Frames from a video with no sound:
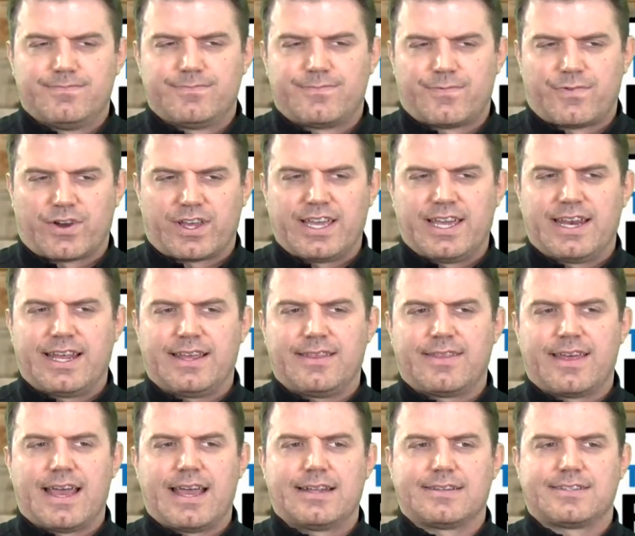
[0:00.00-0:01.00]
Forgetting
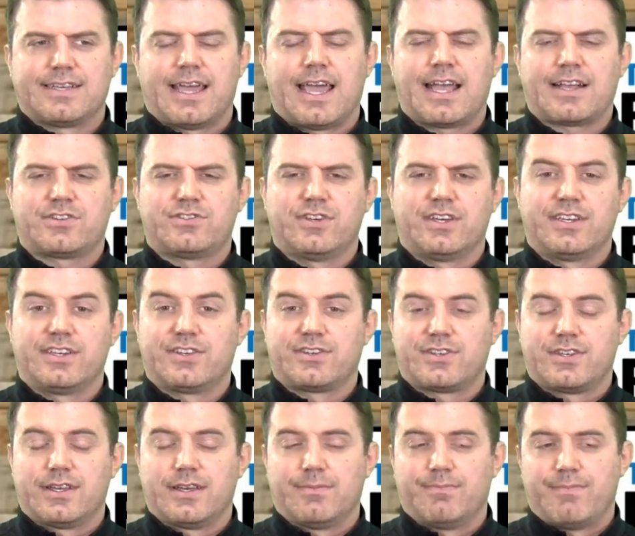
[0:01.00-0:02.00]
that actually
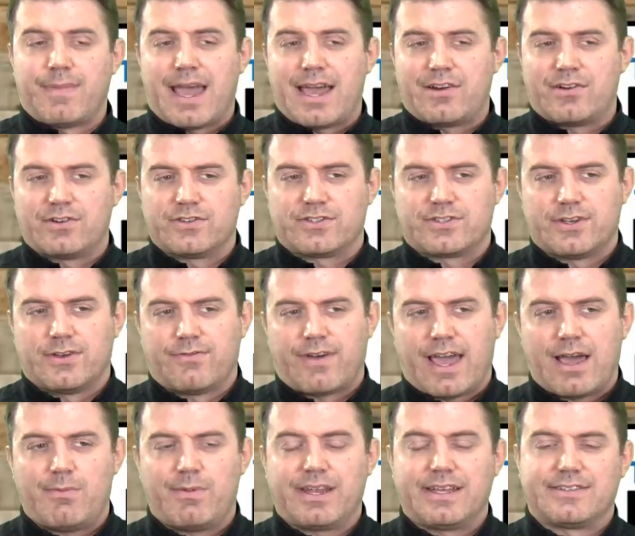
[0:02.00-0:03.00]
it matters of
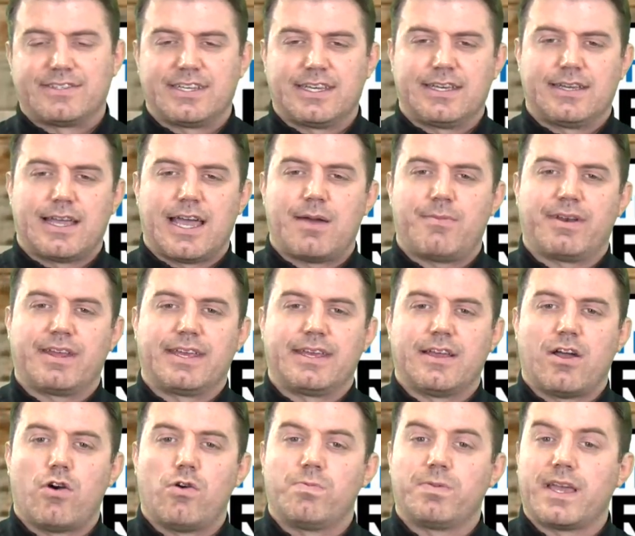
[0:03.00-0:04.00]
how many
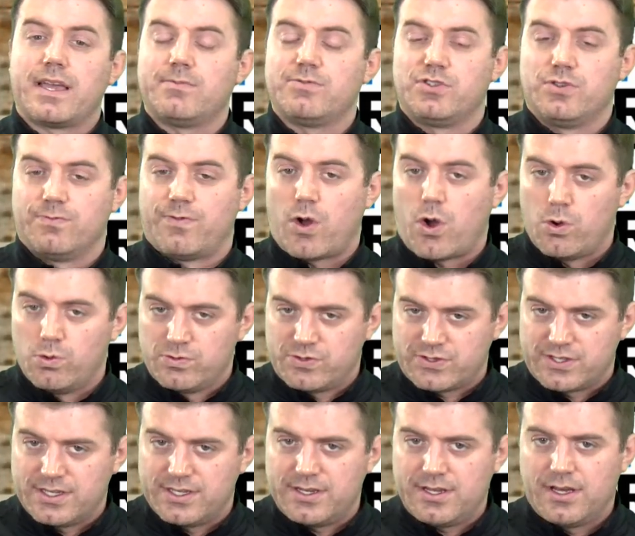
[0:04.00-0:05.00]
home games you've
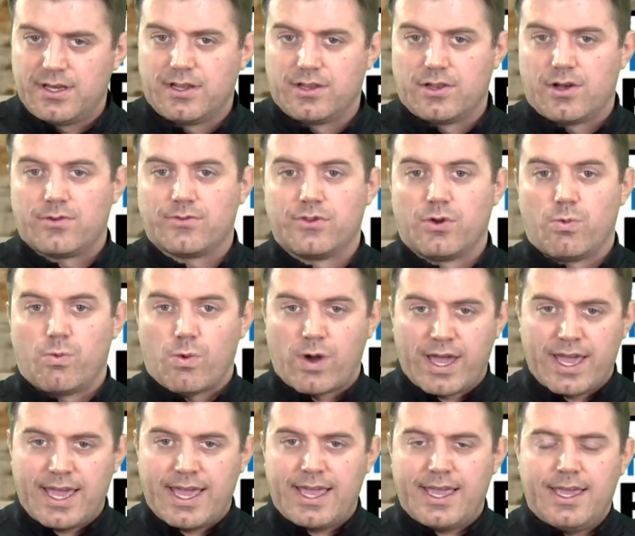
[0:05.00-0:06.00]
hosted along the
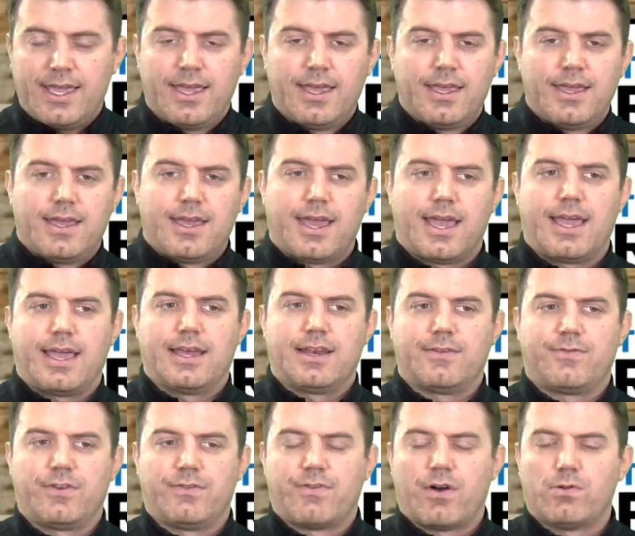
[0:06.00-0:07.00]
way, and
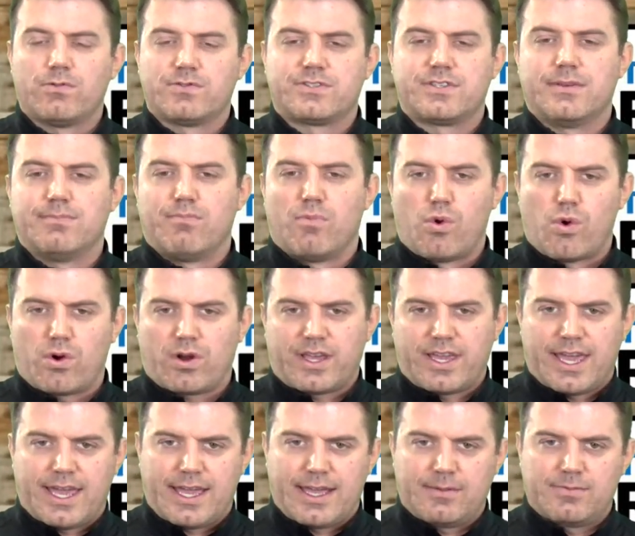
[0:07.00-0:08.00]
if you've hosted more
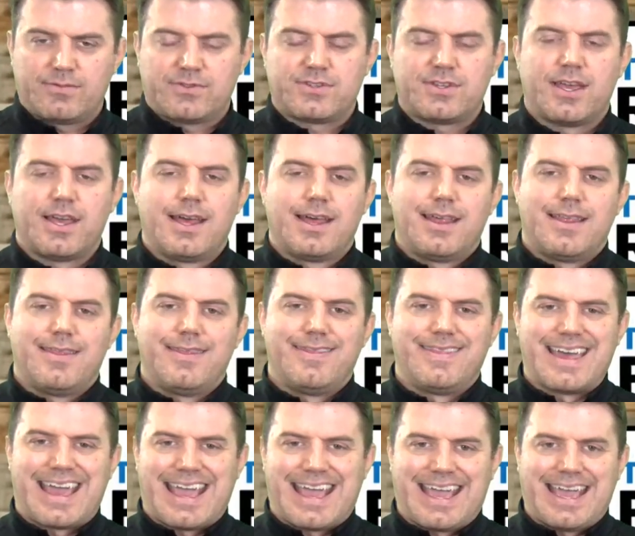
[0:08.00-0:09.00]
games
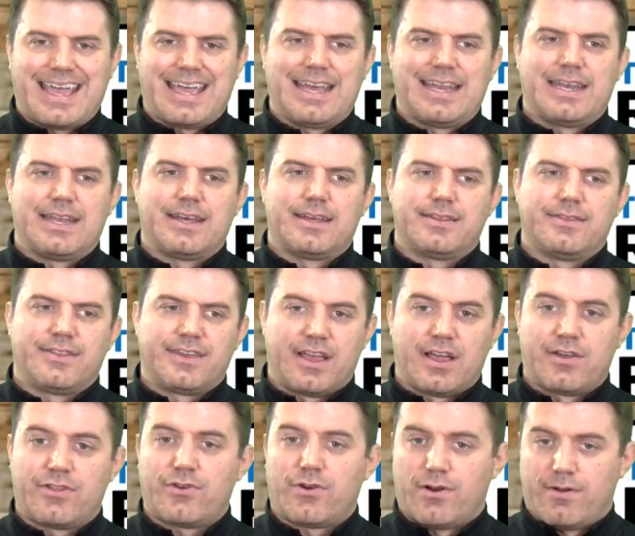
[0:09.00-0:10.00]
than the
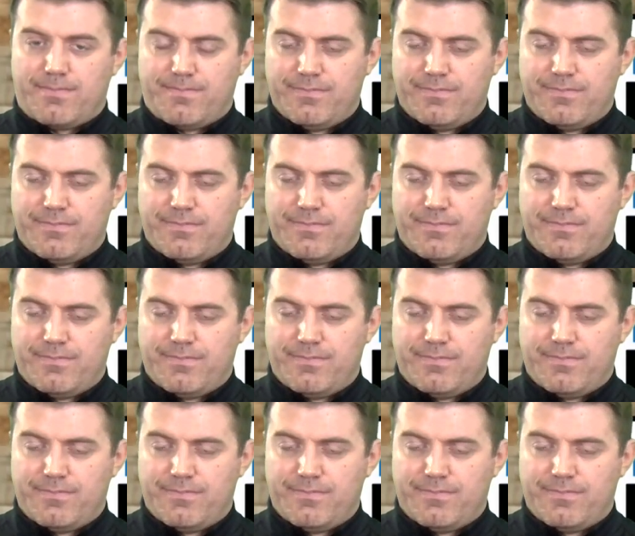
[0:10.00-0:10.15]
other